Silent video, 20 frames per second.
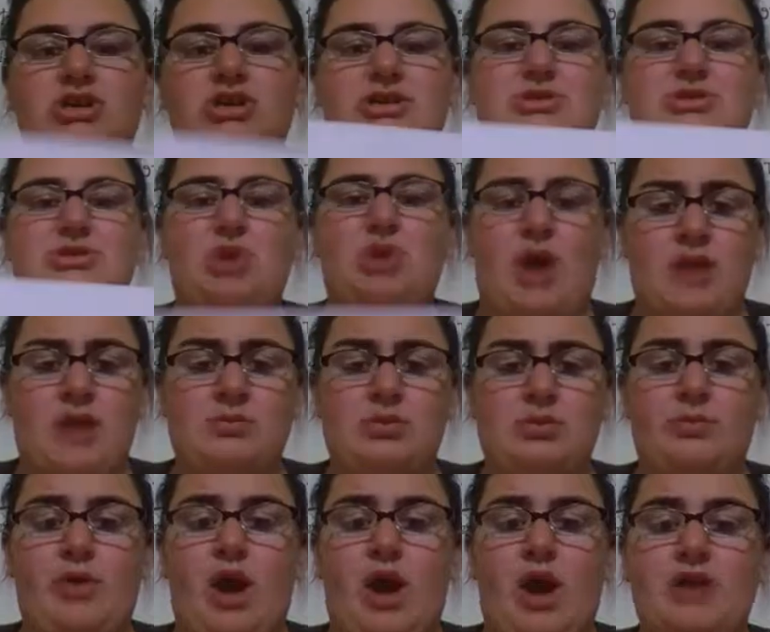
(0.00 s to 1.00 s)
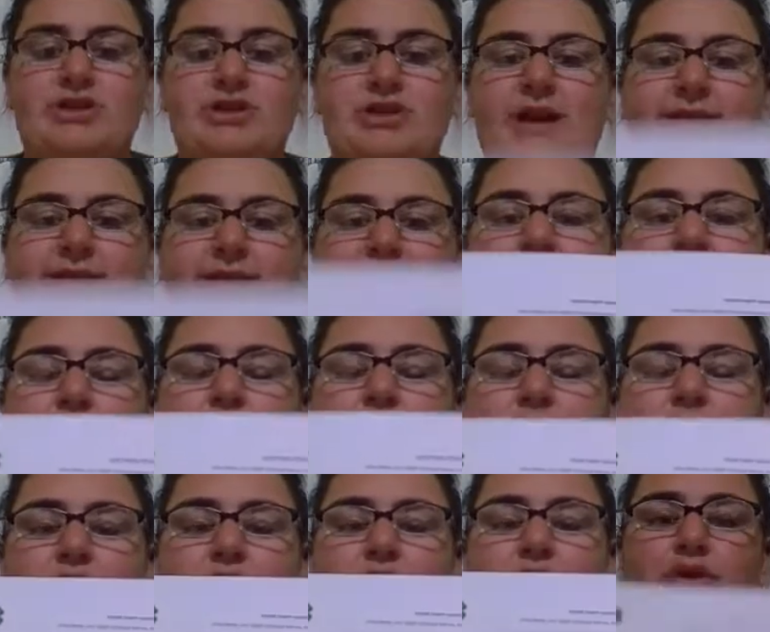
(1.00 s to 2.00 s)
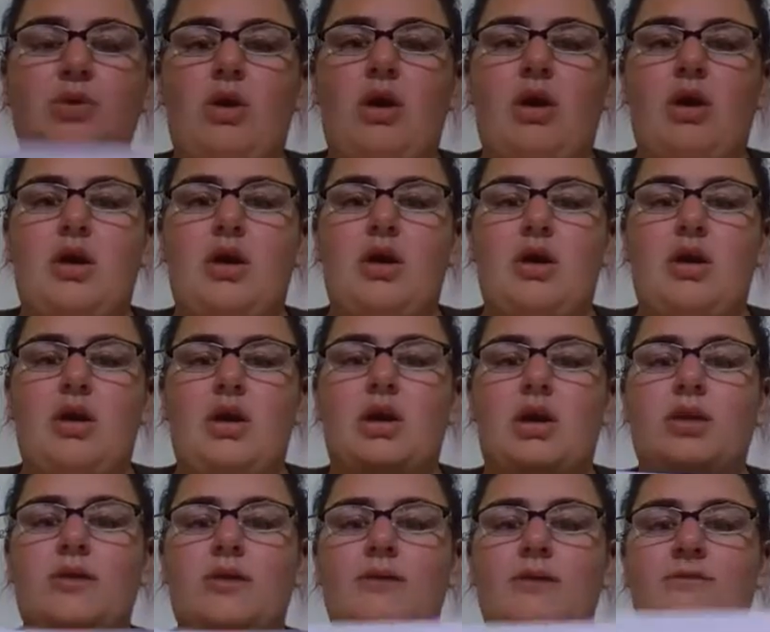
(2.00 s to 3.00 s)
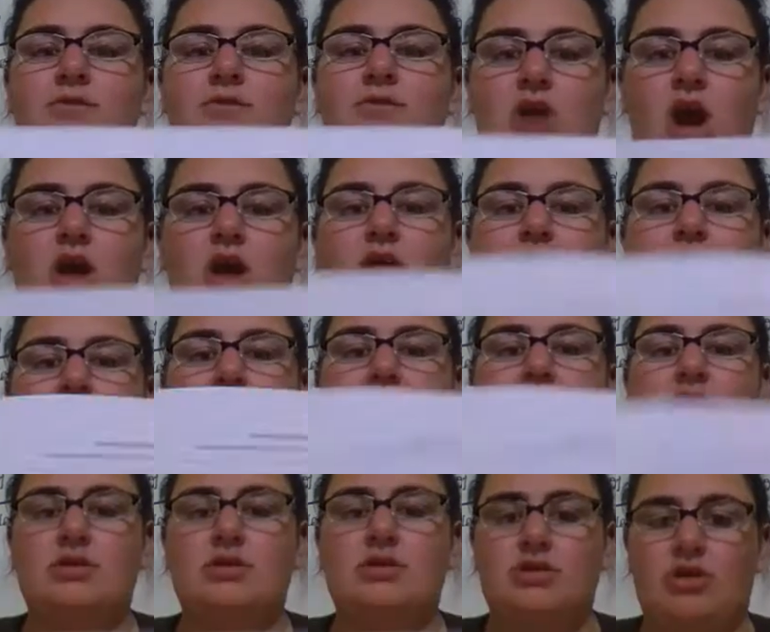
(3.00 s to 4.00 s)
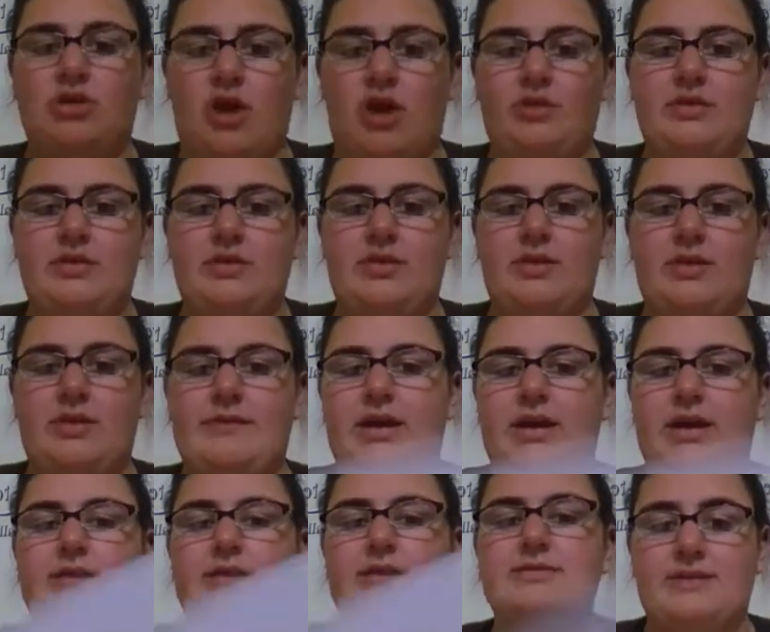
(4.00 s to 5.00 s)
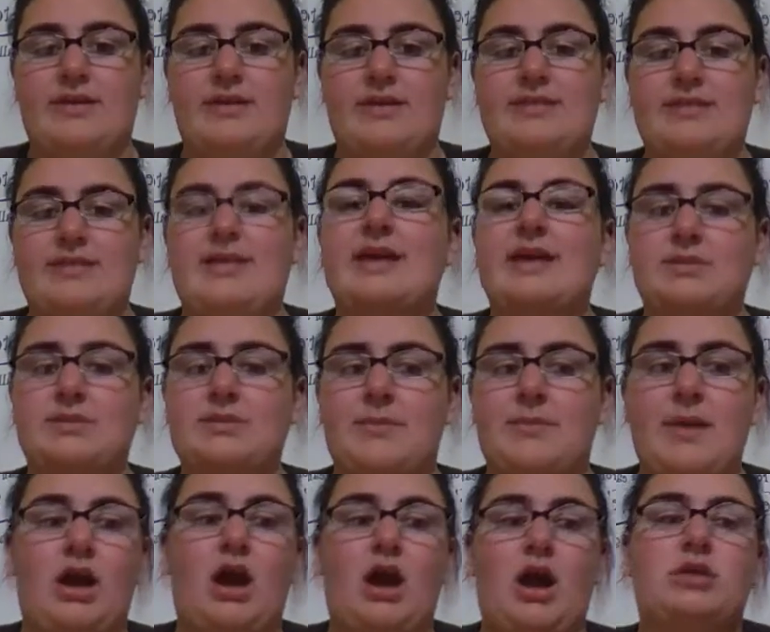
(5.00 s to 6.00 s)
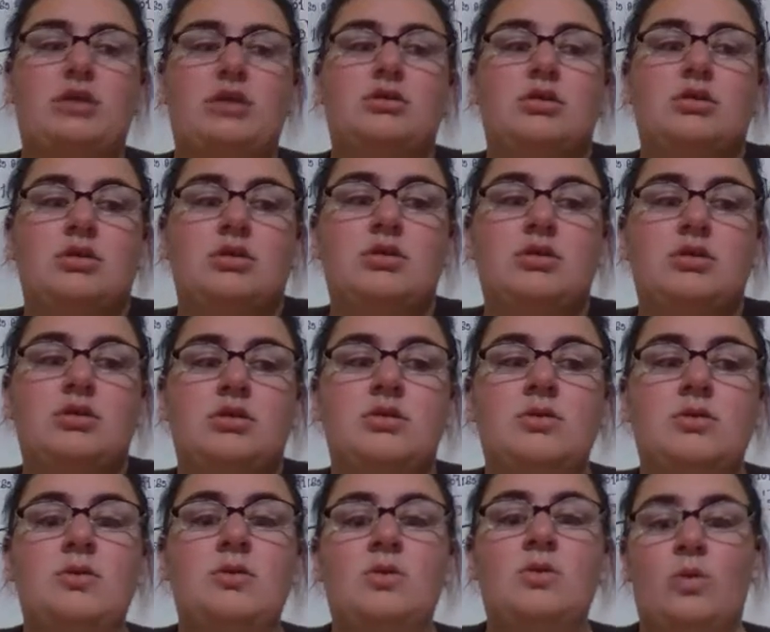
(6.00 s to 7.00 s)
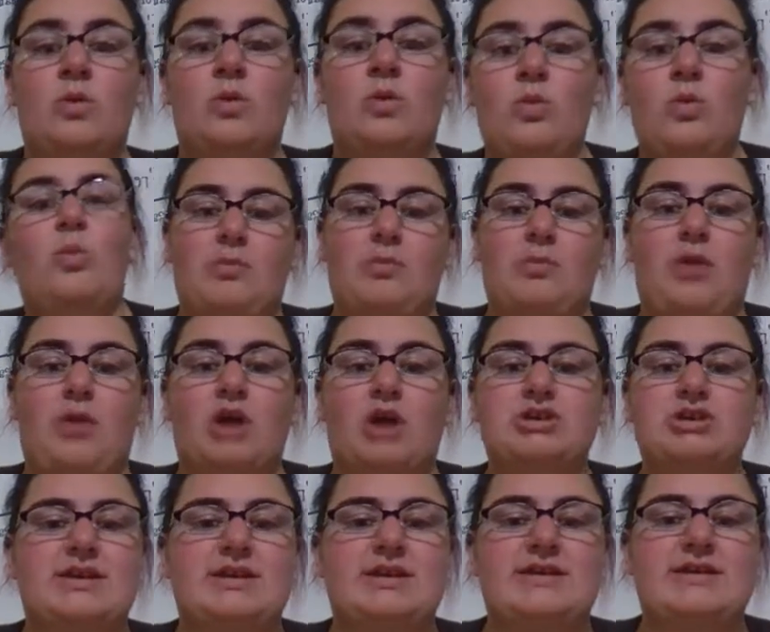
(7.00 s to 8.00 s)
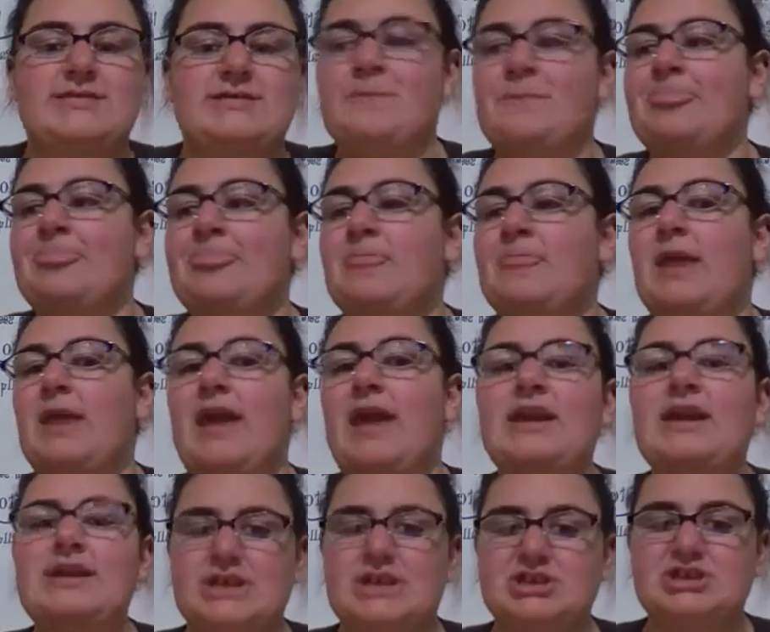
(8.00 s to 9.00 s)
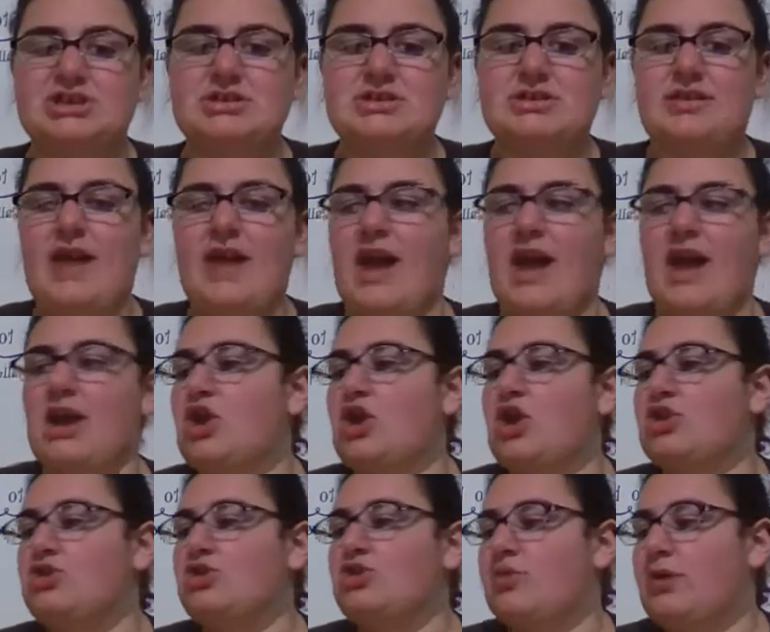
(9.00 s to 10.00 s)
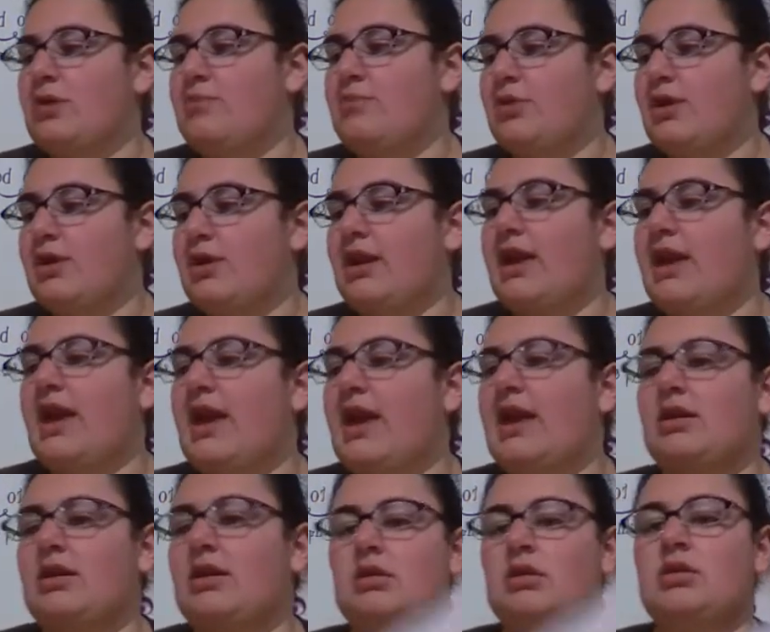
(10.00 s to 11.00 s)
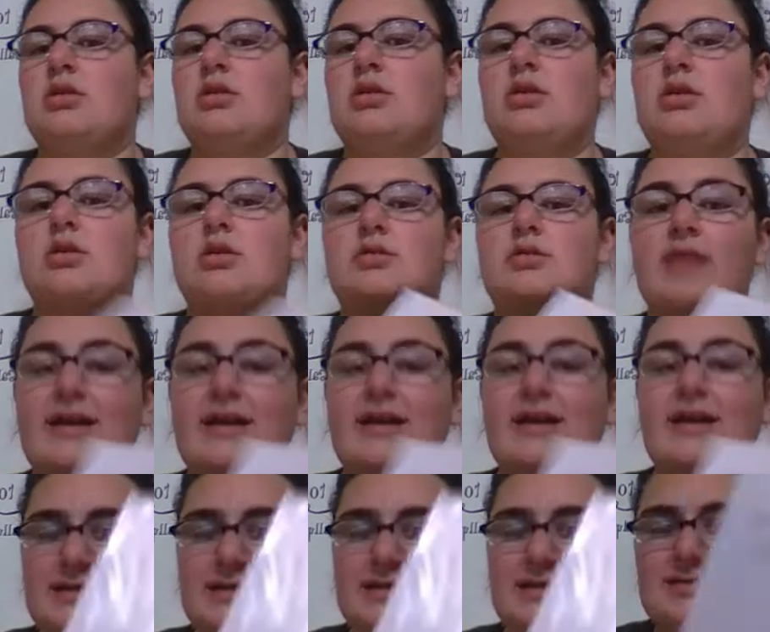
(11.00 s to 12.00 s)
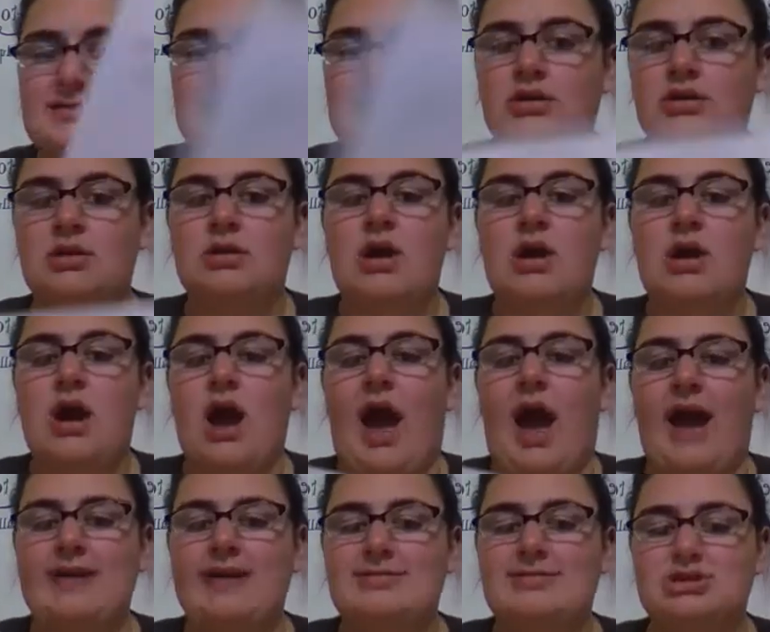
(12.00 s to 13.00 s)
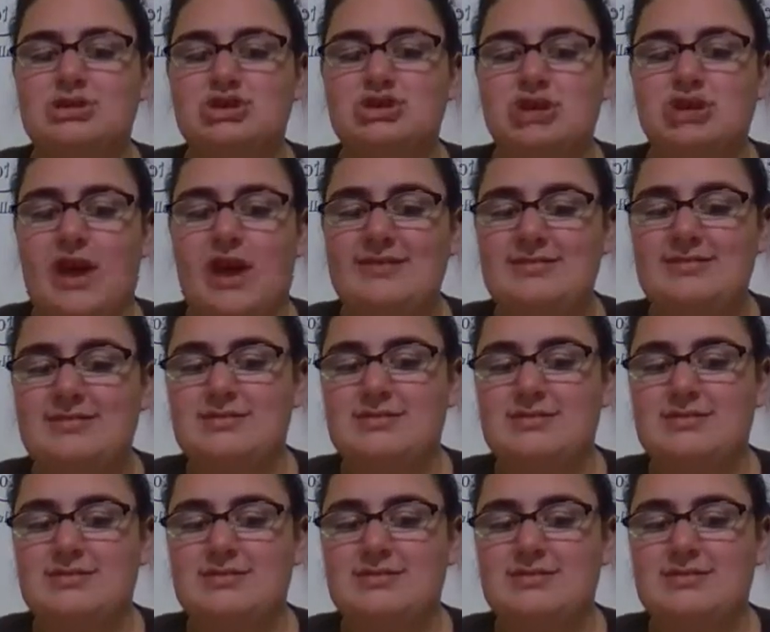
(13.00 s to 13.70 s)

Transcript: your animal projects, your photography, your healthy living, stuff like that, depending on what the project is. In addition to that, you can put in lessons. I suggest,